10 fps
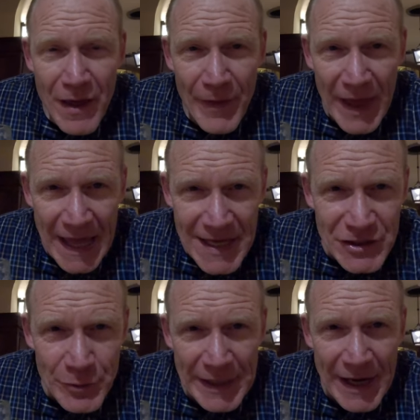The
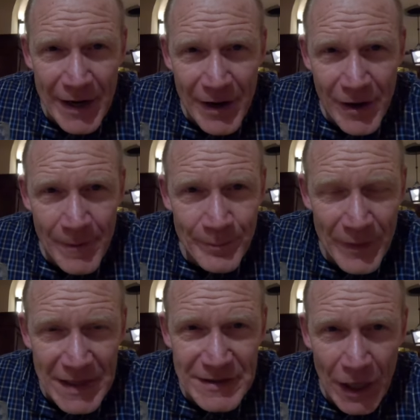history here
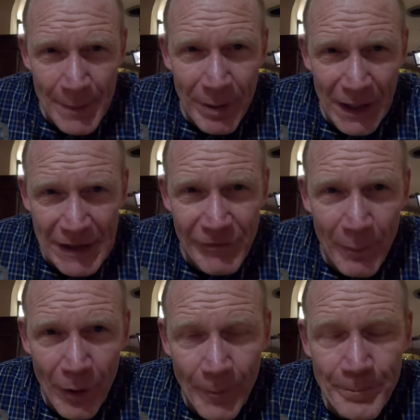is unbelievable.